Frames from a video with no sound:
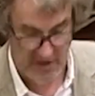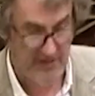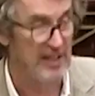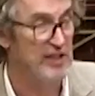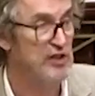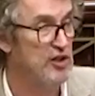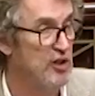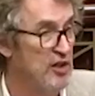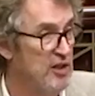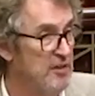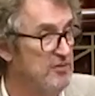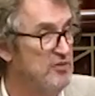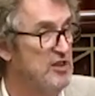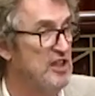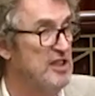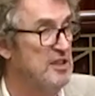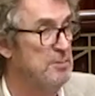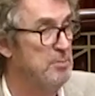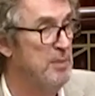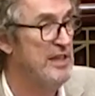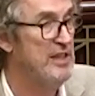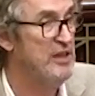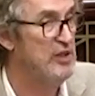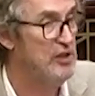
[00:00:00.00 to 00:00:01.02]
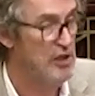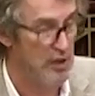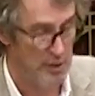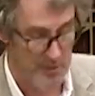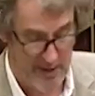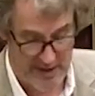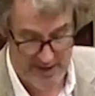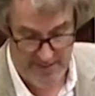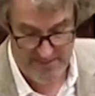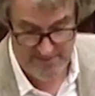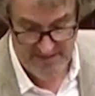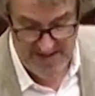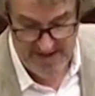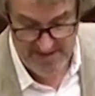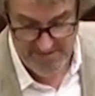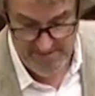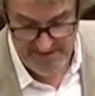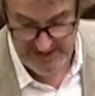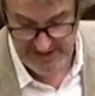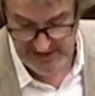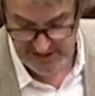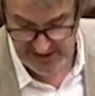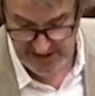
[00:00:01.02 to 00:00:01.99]
They should have just been doing their
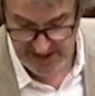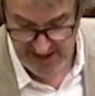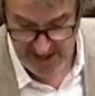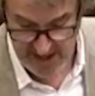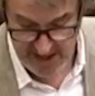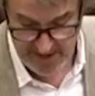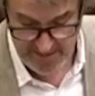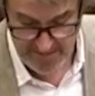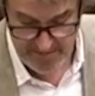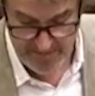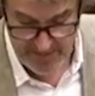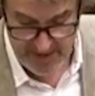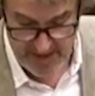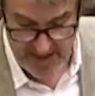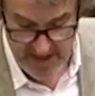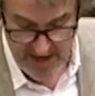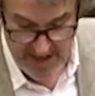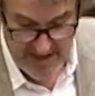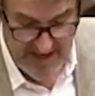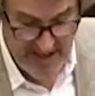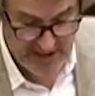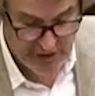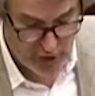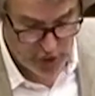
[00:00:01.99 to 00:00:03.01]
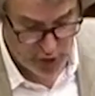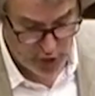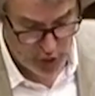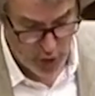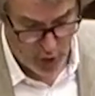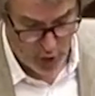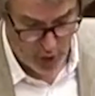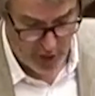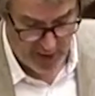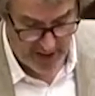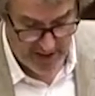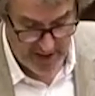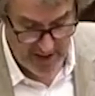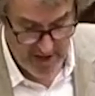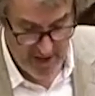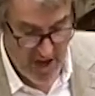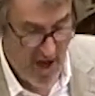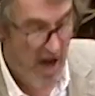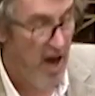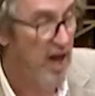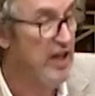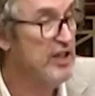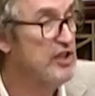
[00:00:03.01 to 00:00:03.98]
VCE. Now, surely
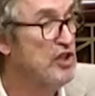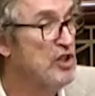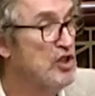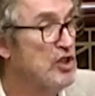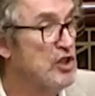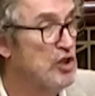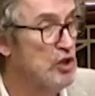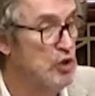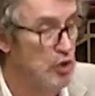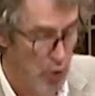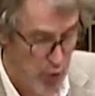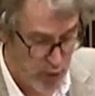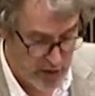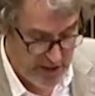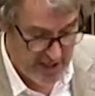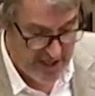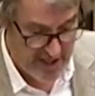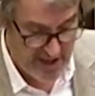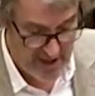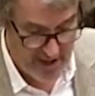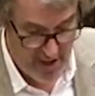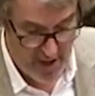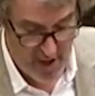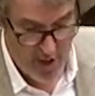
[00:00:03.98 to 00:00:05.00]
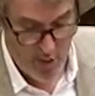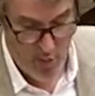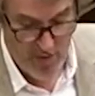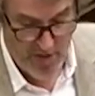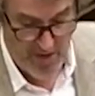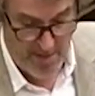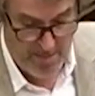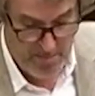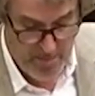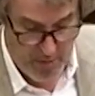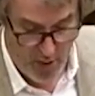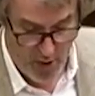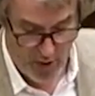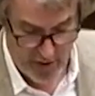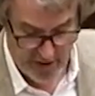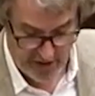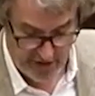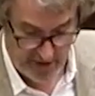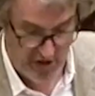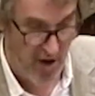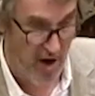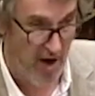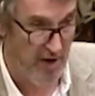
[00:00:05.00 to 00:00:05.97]
a school kid with a
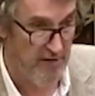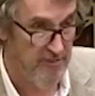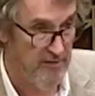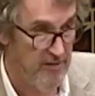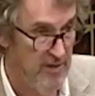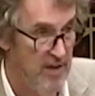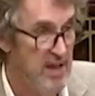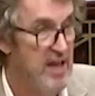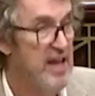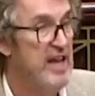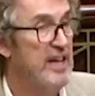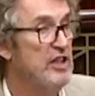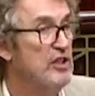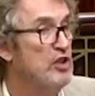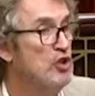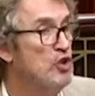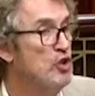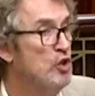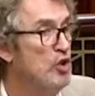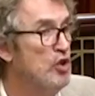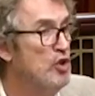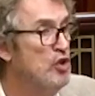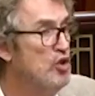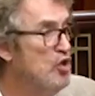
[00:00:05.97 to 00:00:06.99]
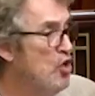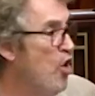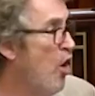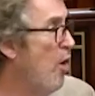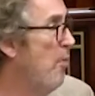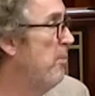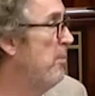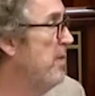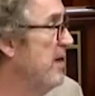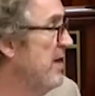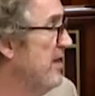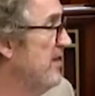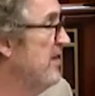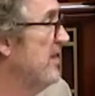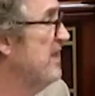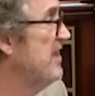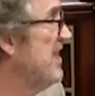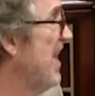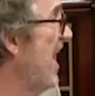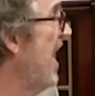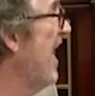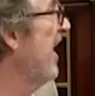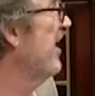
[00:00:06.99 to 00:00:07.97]
pocket knife should not be the
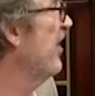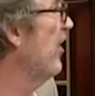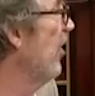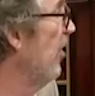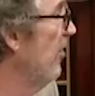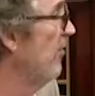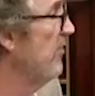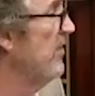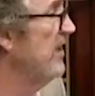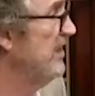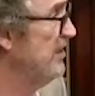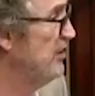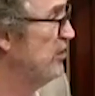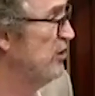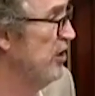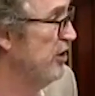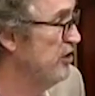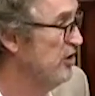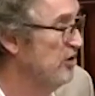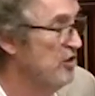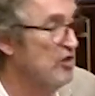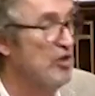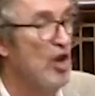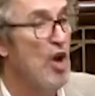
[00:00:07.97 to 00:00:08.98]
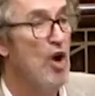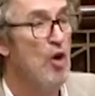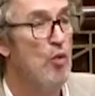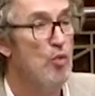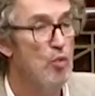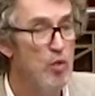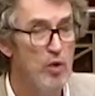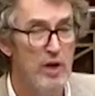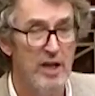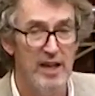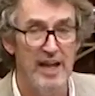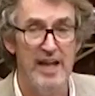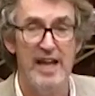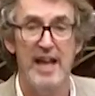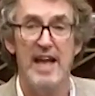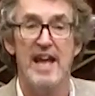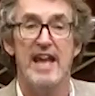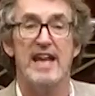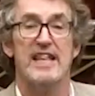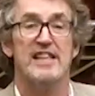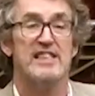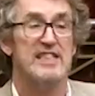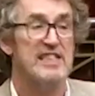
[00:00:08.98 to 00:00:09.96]
target of these searches. Really?
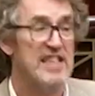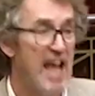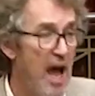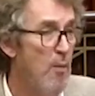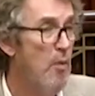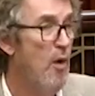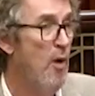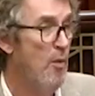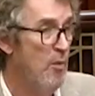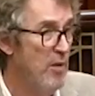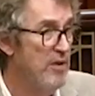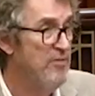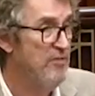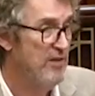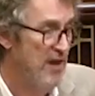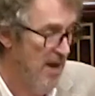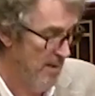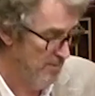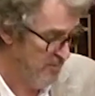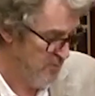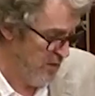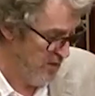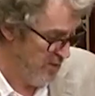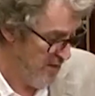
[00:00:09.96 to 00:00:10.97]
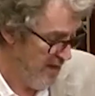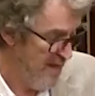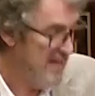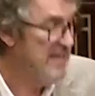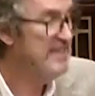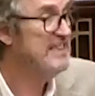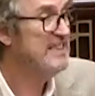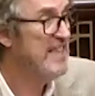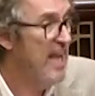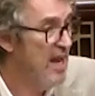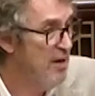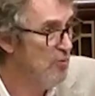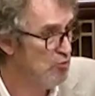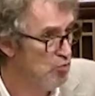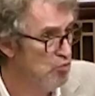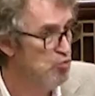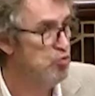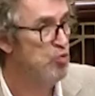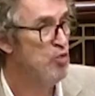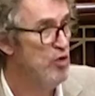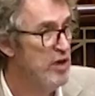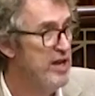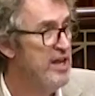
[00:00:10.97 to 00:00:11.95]
Is that what we've come to? Is that
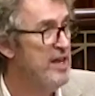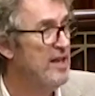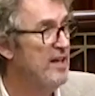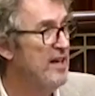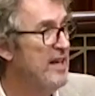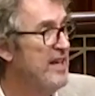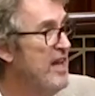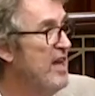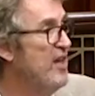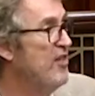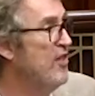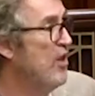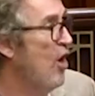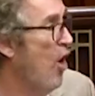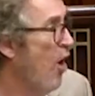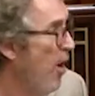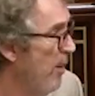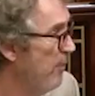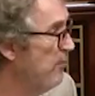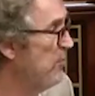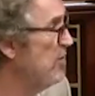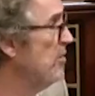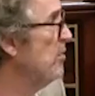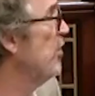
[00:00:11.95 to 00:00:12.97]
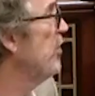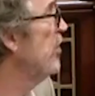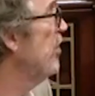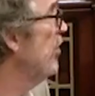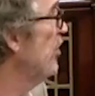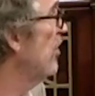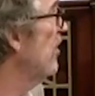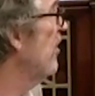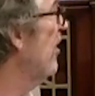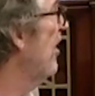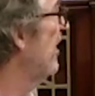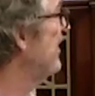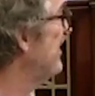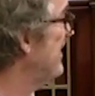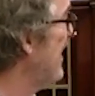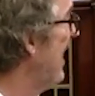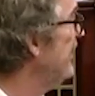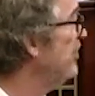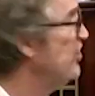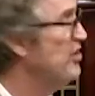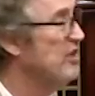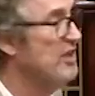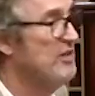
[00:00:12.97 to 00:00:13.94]
really the optimal
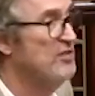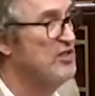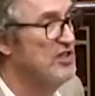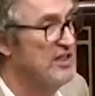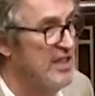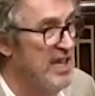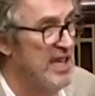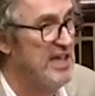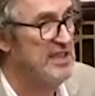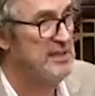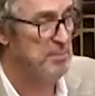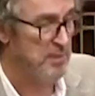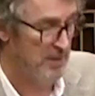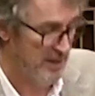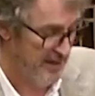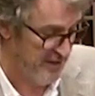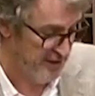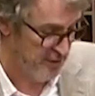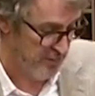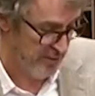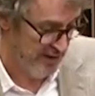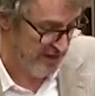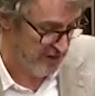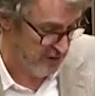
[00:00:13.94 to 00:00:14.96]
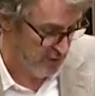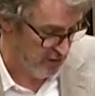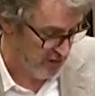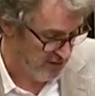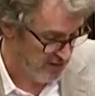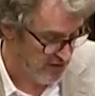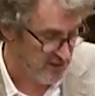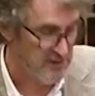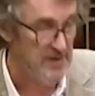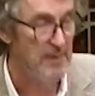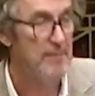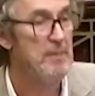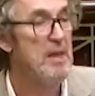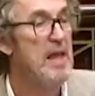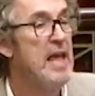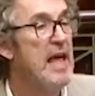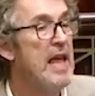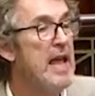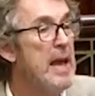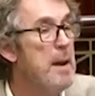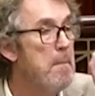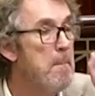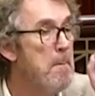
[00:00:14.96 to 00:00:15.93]
utilisation of scarce police resources?
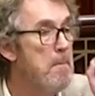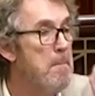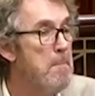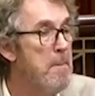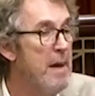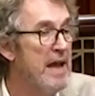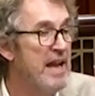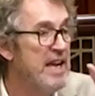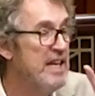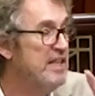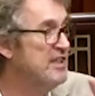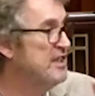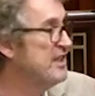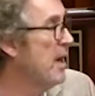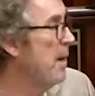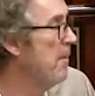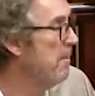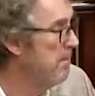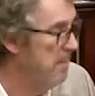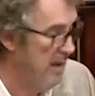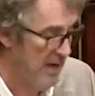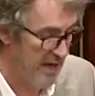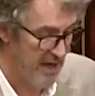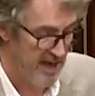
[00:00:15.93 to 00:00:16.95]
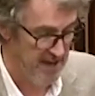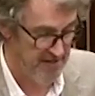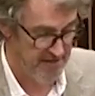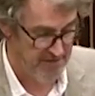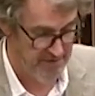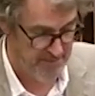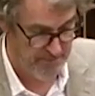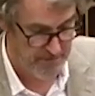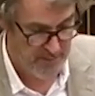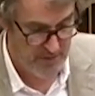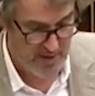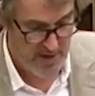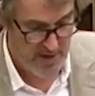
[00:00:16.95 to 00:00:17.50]
It beggars belief.